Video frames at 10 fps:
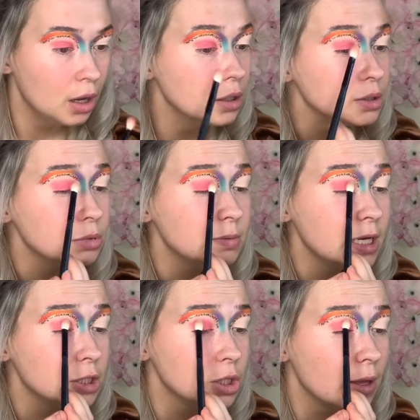So I'm just
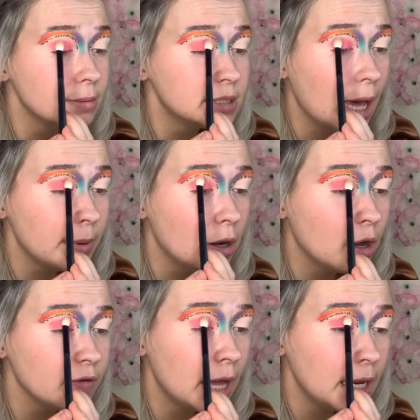making sure that I'm tapping off
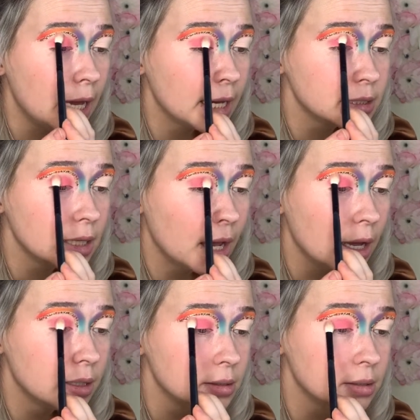any
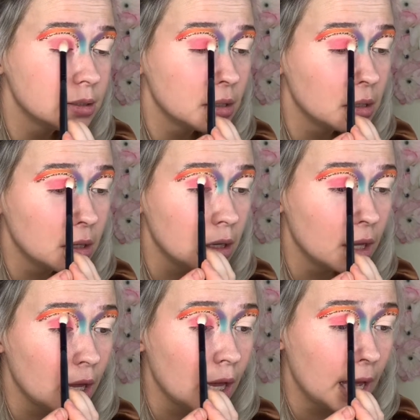excess,
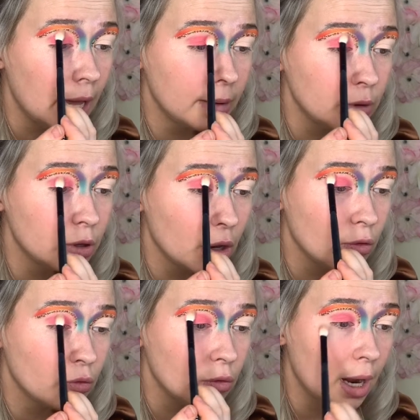and I'm going to go
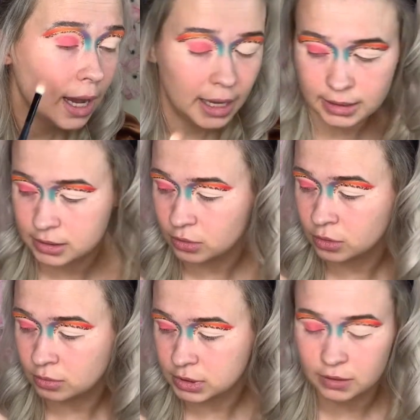right
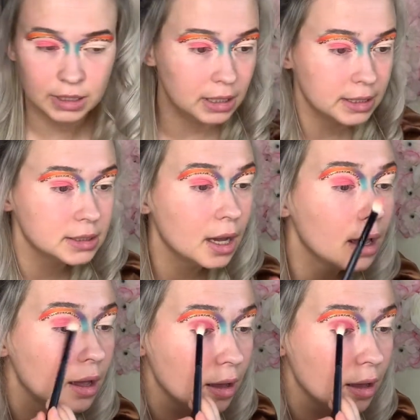up to the glitter.